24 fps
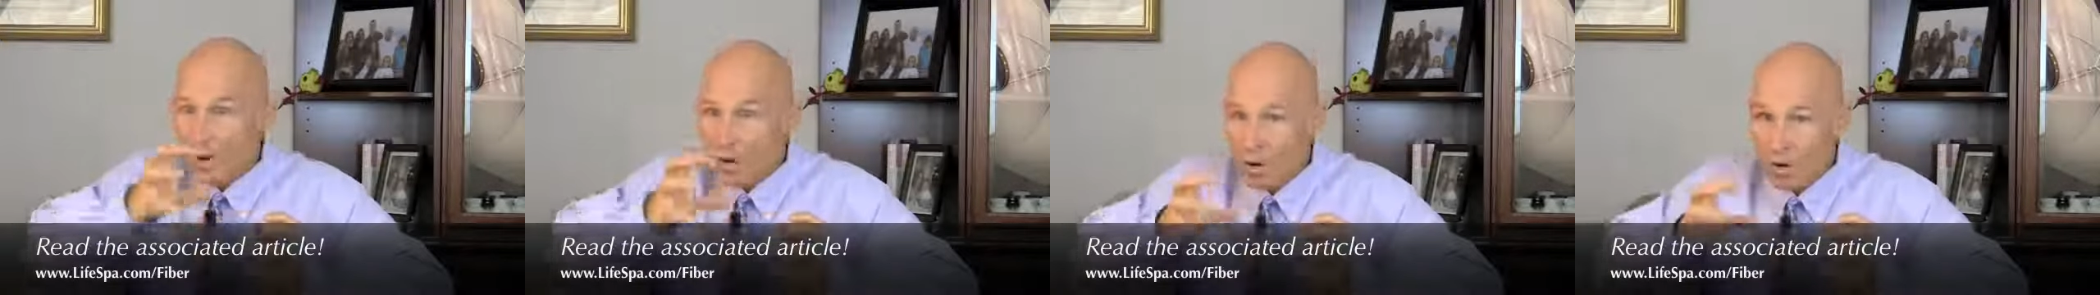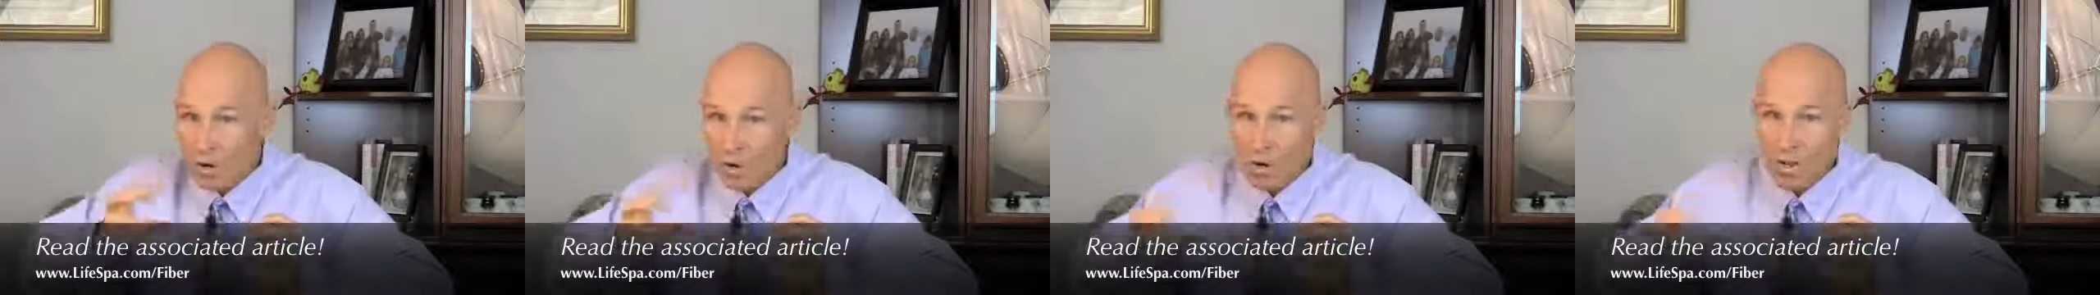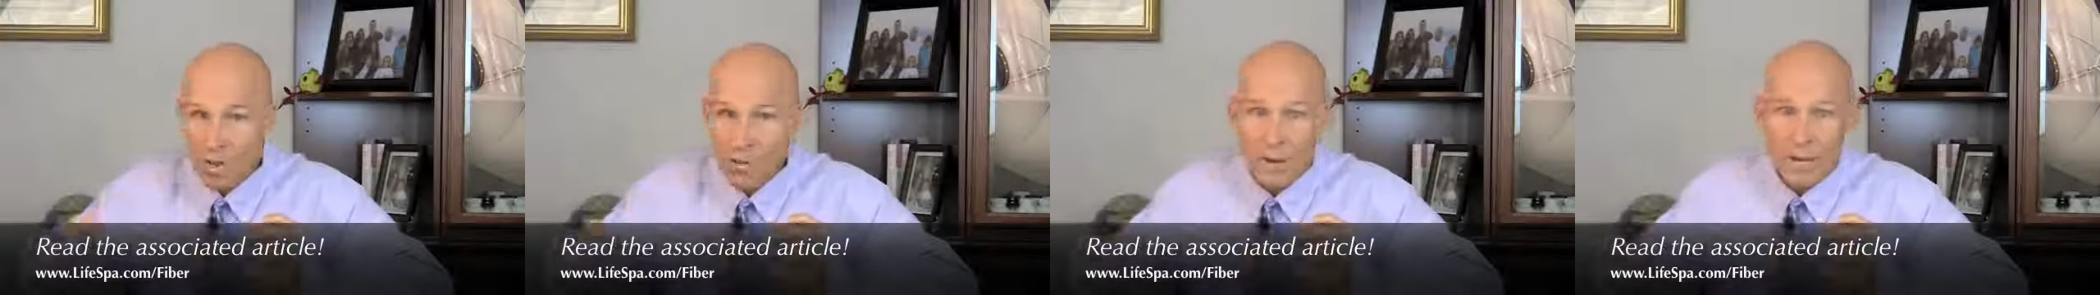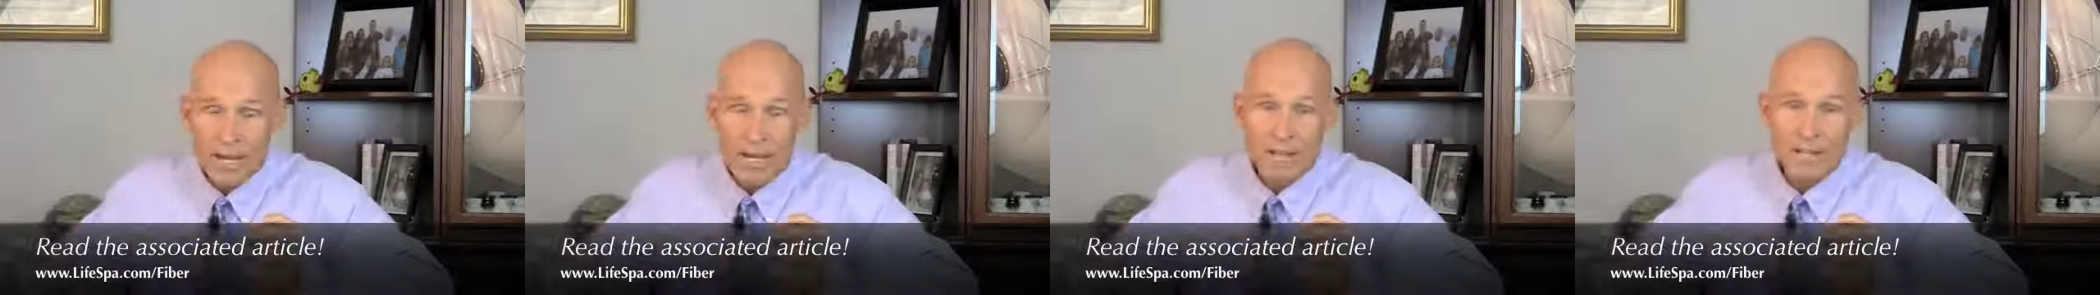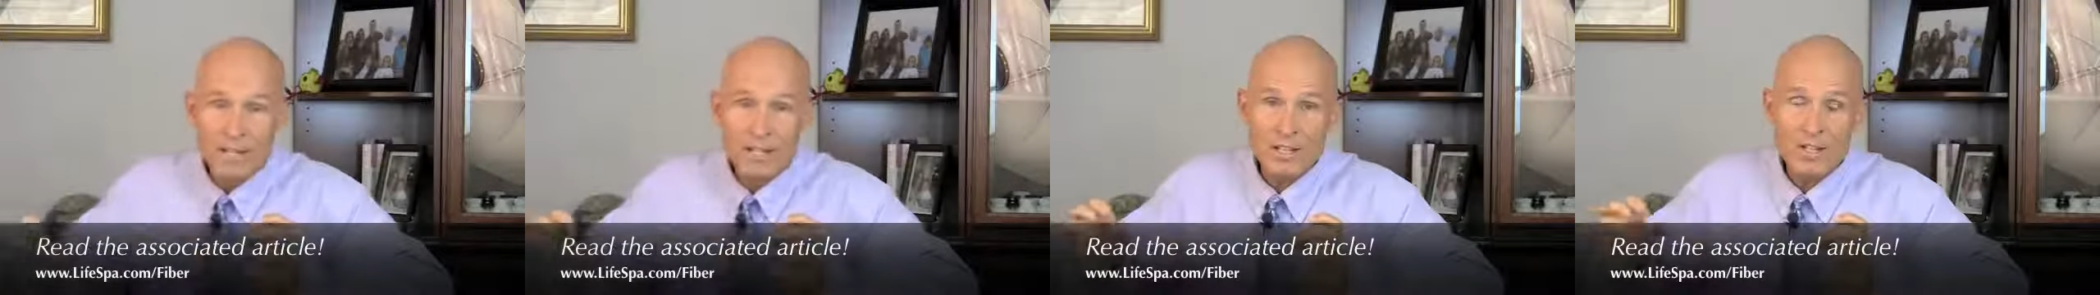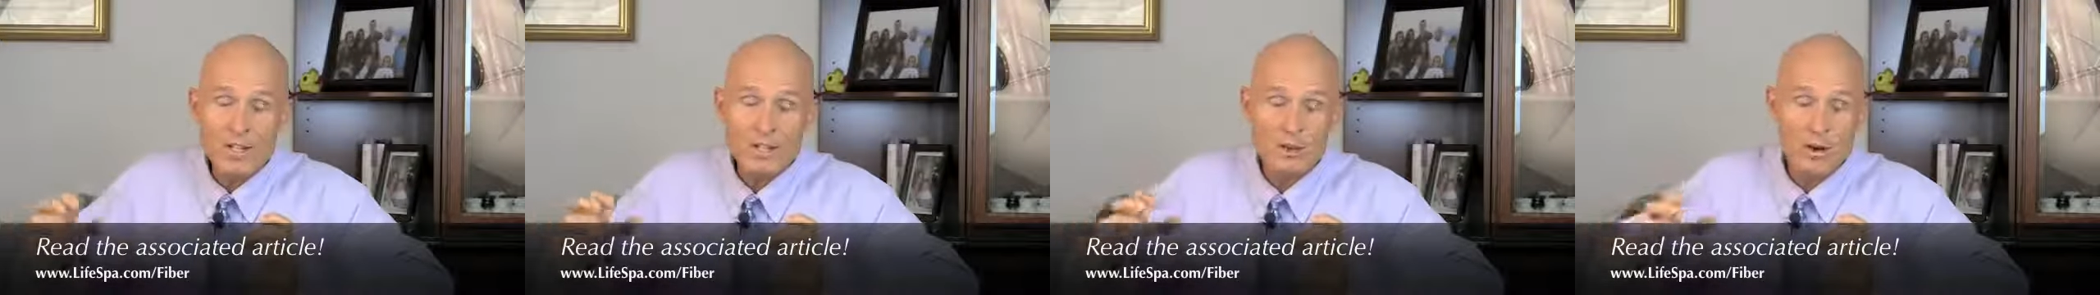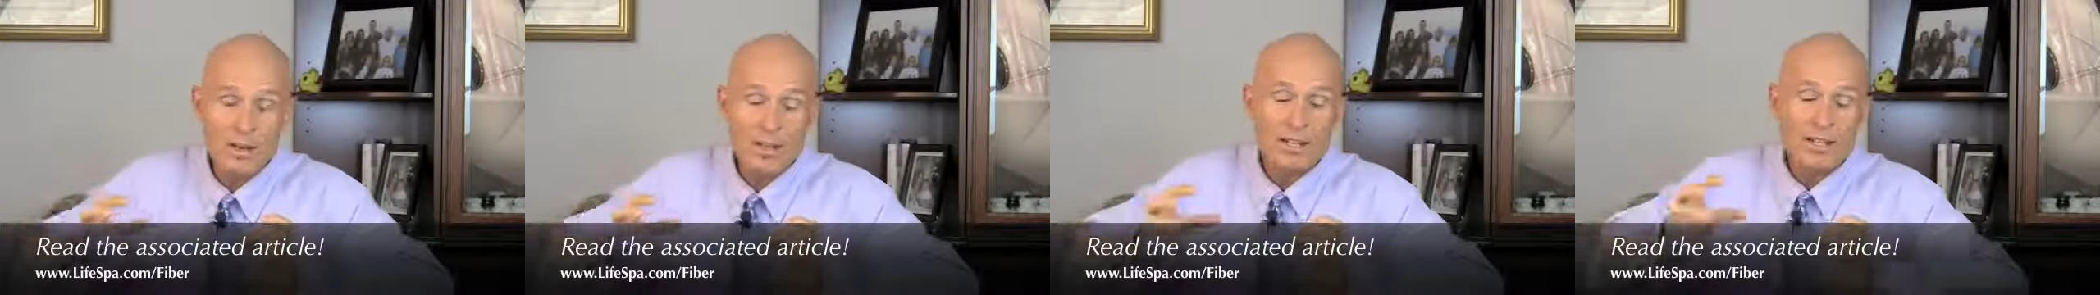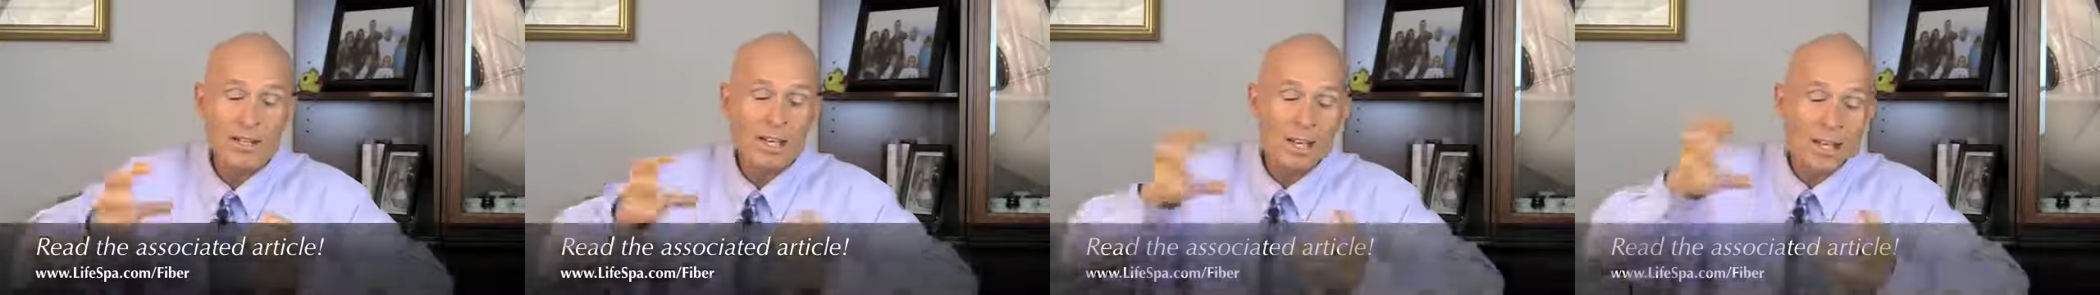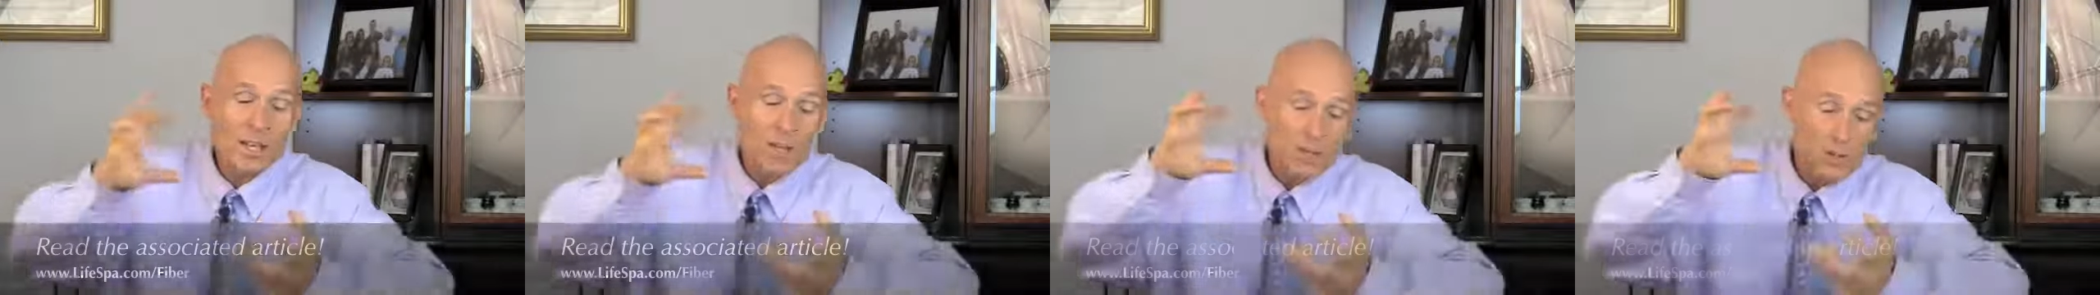all the way into the
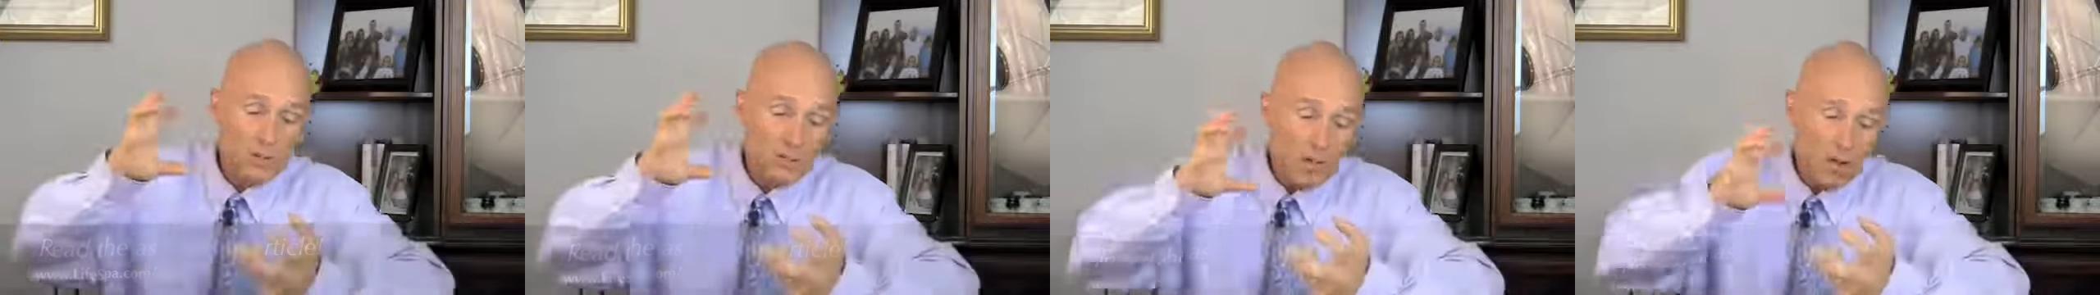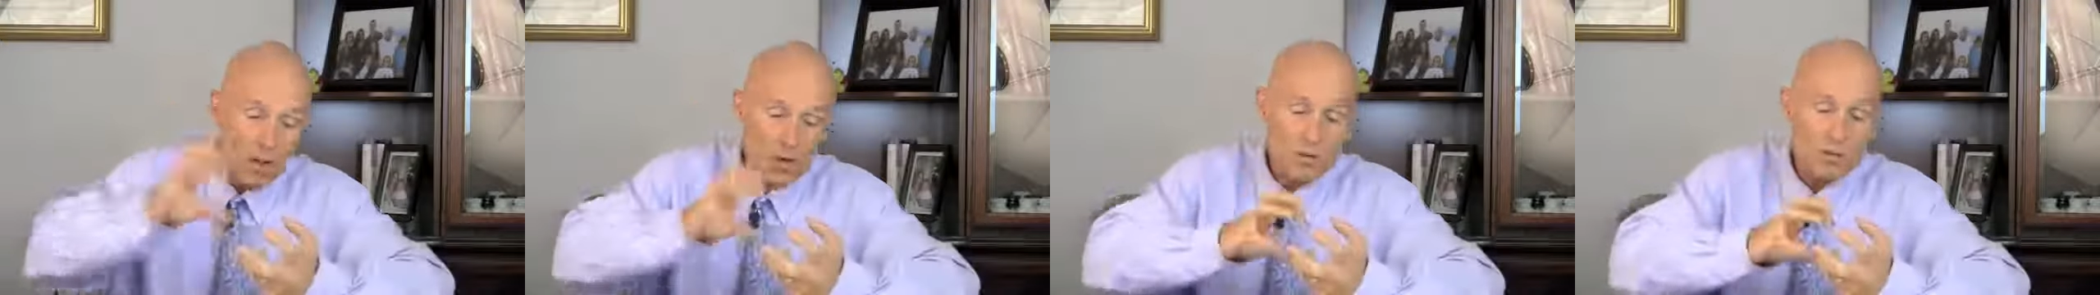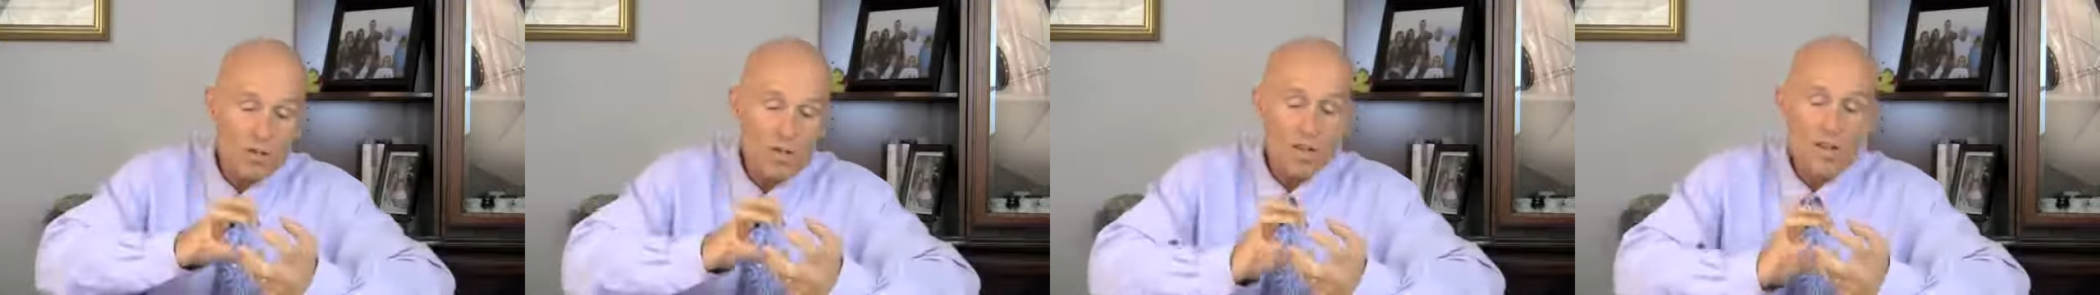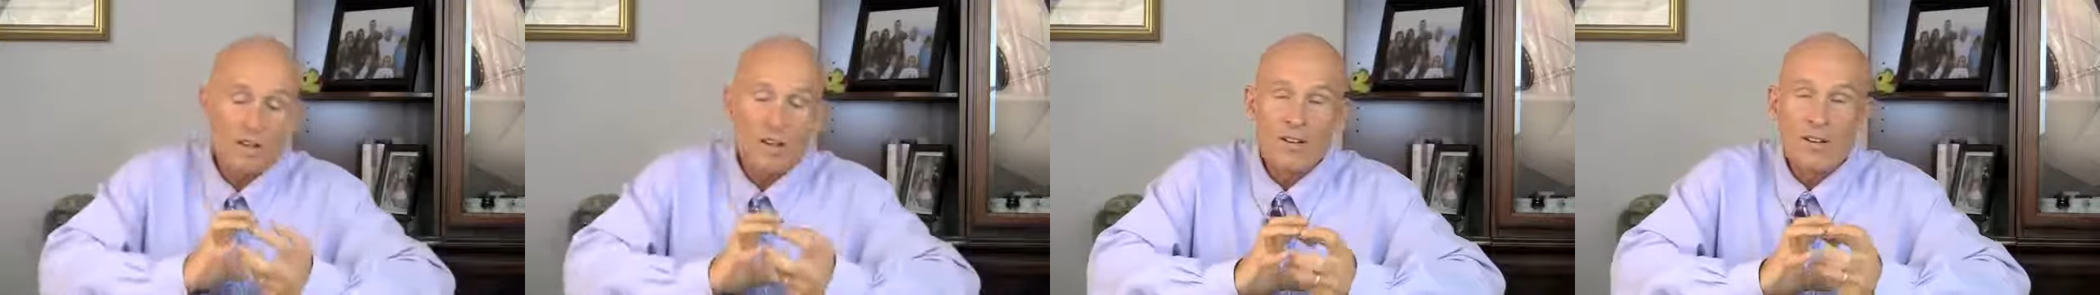toilet. So those